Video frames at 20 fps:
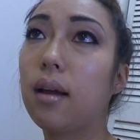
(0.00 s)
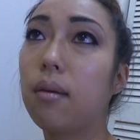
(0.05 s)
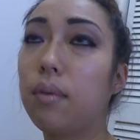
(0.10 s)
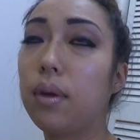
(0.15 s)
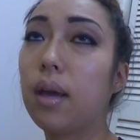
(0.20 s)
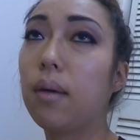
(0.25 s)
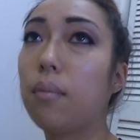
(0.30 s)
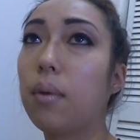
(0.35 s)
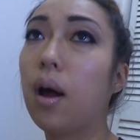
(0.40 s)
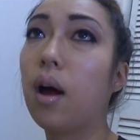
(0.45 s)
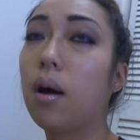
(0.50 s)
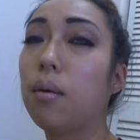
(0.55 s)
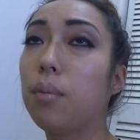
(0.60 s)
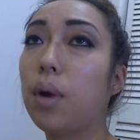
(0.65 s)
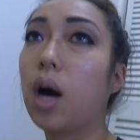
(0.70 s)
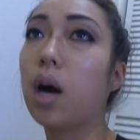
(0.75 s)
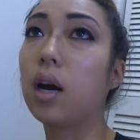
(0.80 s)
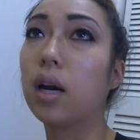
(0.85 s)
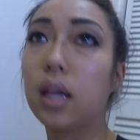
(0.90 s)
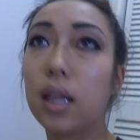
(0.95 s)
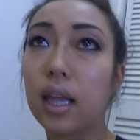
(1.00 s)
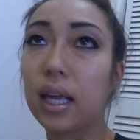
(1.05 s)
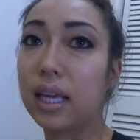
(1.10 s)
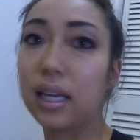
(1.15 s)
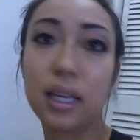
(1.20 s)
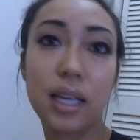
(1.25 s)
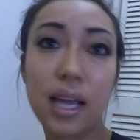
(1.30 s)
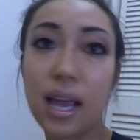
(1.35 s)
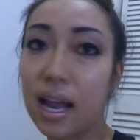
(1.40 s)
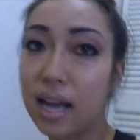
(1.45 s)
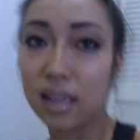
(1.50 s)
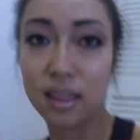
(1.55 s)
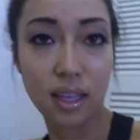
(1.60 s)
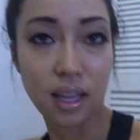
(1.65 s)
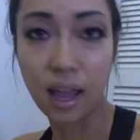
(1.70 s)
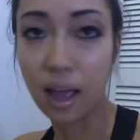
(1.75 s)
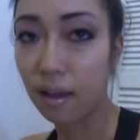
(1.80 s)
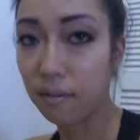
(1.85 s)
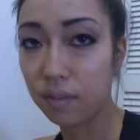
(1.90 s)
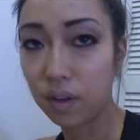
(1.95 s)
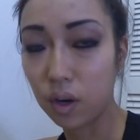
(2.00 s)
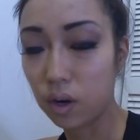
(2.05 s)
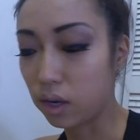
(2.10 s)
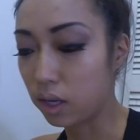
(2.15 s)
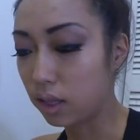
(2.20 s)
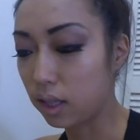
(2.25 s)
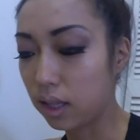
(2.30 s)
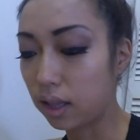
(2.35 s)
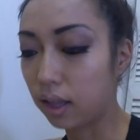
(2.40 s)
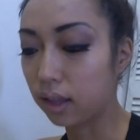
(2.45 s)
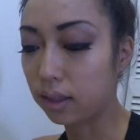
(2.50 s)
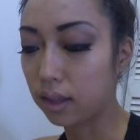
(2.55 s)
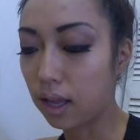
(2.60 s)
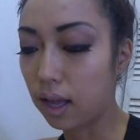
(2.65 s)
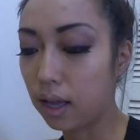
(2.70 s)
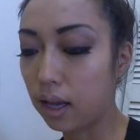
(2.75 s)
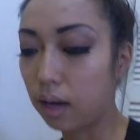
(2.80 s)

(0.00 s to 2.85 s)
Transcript: I mean, I'm, I'm not gonna like eat anything heavy or anything like that.